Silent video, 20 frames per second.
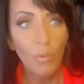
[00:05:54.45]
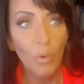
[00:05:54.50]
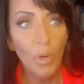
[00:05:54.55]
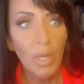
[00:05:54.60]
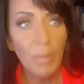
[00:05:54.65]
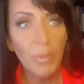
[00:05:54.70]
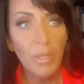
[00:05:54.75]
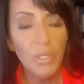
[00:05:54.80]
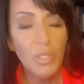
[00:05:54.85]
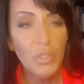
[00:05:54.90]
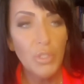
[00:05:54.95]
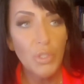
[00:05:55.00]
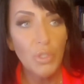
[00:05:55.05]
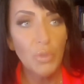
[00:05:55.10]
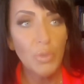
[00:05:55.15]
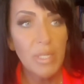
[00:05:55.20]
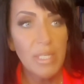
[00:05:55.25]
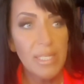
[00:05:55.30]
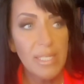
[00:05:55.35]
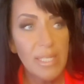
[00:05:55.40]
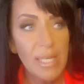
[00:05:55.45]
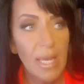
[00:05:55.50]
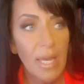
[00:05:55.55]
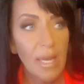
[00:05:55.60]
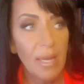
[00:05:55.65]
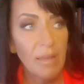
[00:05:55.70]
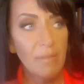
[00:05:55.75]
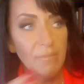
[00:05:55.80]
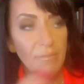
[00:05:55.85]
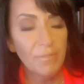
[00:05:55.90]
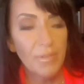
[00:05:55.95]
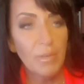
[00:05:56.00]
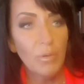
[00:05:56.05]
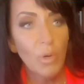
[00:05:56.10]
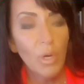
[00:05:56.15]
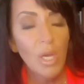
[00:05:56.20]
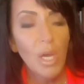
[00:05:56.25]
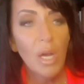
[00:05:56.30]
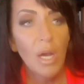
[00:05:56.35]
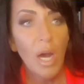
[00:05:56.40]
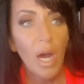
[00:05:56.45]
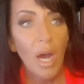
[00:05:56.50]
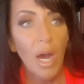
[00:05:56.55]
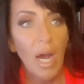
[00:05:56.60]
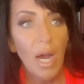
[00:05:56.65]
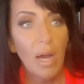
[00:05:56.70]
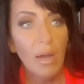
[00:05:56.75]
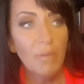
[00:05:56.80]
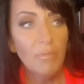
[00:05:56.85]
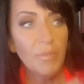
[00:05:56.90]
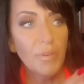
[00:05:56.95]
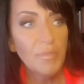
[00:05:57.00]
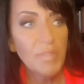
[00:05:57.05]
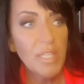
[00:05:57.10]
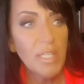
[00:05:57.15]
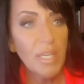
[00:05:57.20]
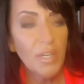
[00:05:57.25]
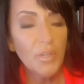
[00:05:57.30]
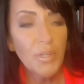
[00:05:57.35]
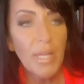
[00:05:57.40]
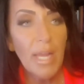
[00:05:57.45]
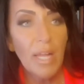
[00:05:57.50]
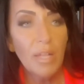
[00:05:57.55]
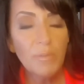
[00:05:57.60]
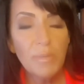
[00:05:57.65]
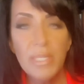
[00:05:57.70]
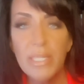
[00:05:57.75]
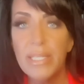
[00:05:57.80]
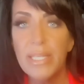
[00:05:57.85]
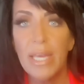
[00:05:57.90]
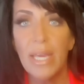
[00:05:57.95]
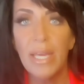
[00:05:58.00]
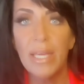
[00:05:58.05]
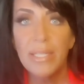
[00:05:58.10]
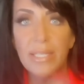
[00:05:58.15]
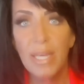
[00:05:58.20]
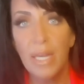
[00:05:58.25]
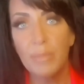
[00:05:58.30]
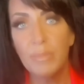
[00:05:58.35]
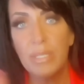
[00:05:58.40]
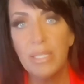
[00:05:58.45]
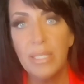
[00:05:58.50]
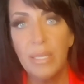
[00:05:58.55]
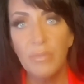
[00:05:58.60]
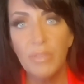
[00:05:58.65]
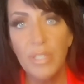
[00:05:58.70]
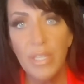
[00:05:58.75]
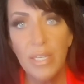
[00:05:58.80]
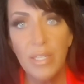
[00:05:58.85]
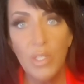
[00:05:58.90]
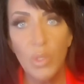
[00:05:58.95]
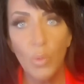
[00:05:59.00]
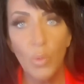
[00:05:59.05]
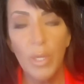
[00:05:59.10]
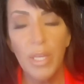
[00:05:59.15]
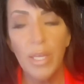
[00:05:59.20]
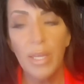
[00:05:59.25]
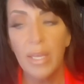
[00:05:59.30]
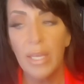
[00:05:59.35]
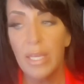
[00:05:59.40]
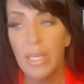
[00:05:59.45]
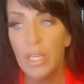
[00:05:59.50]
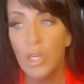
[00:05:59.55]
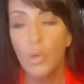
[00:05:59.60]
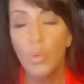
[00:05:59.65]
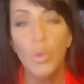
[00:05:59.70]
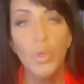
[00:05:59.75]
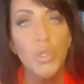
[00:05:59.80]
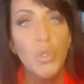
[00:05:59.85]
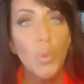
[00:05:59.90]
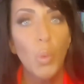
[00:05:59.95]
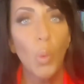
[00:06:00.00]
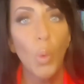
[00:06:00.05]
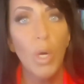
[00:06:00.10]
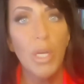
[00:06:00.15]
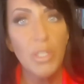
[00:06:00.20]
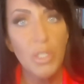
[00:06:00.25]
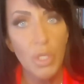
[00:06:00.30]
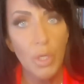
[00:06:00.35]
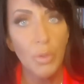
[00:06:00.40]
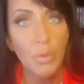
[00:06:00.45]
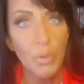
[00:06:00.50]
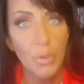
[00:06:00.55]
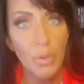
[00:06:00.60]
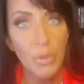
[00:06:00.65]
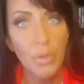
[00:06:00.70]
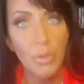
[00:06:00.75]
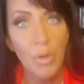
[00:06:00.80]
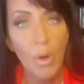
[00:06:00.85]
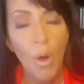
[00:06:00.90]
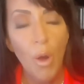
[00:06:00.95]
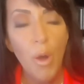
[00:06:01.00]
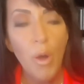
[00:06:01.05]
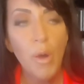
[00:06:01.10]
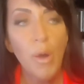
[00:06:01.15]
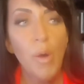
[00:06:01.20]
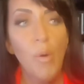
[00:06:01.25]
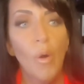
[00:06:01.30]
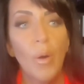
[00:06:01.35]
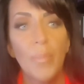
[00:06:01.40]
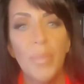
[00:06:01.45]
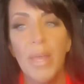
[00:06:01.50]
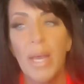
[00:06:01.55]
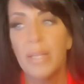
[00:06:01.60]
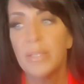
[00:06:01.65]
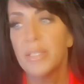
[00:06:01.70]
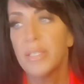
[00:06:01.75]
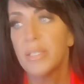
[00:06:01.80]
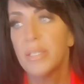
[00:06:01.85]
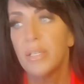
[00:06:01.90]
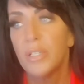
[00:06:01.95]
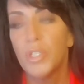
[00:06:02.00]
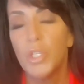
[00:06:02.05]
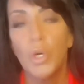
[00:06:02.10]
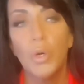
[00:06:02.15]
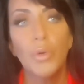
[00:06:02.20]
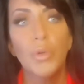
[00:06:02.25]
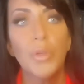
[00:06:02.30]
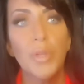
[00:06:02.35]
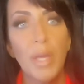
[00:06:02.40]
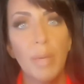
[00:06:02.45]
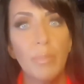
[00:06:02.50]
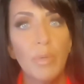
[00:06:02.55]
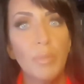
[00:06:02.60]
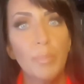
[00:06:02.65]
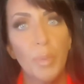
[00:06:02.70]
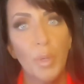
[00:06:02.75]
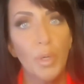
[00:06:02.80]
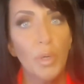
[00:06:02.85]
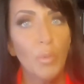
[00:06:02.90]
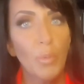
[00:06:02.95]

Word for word: What I'm gonna do is say, 1,500 calories a day times 7 days a week equals what total? That's a total number per